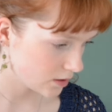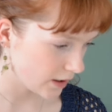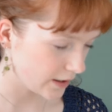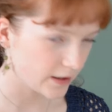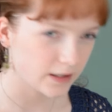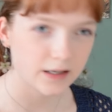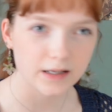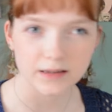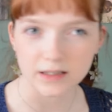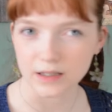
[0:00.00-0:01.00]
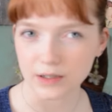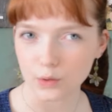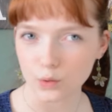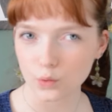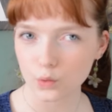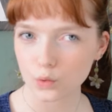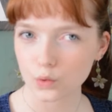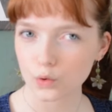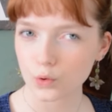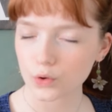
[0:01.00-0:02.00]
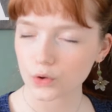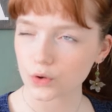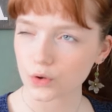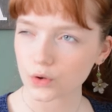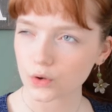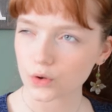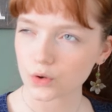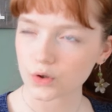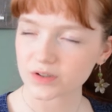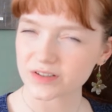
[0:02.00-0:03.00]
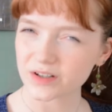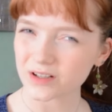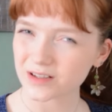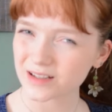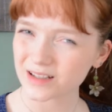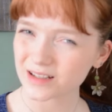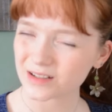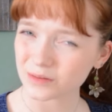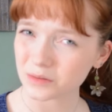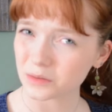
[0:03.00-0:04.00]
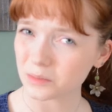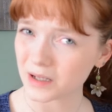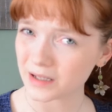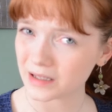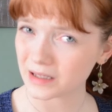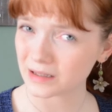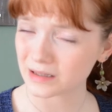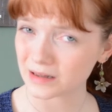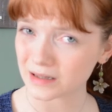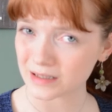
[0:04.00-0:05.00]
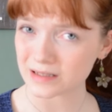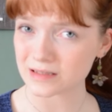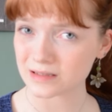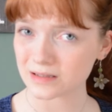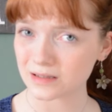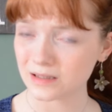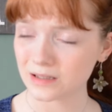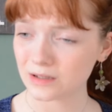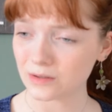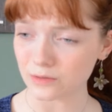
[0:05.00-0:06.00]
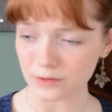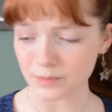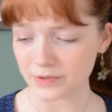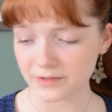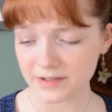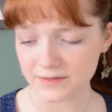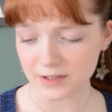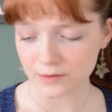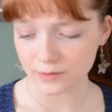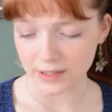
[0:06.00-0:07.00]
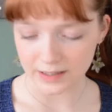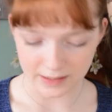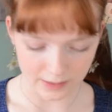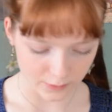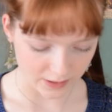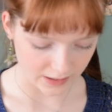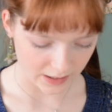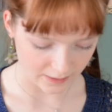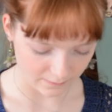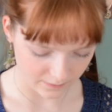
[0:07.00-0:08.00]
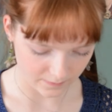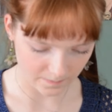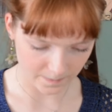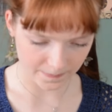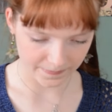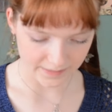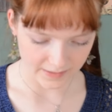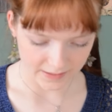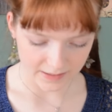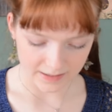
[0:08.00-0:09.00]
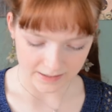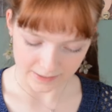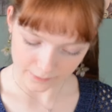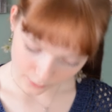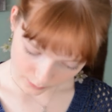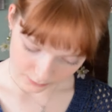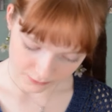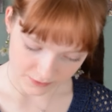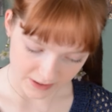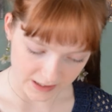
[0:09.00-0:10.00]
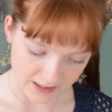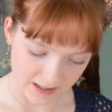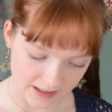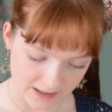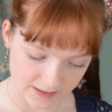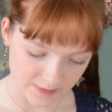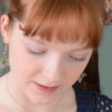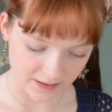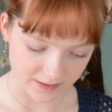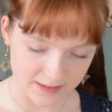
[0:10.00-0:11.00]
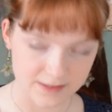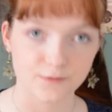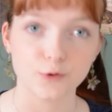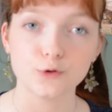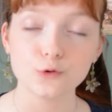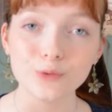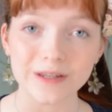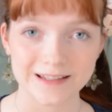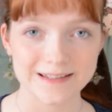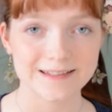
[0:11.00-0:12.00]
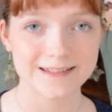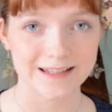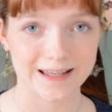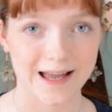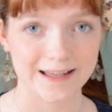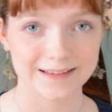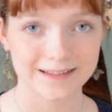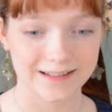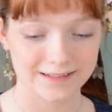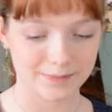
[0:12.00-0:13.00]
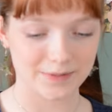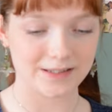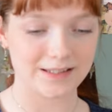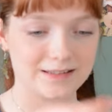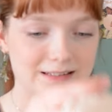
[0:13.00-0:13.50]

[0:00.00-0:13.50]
I think I had the yoke done on my latest or the previous video, and now I have it almost ready, and it has been like this for 2 weeks. It has been in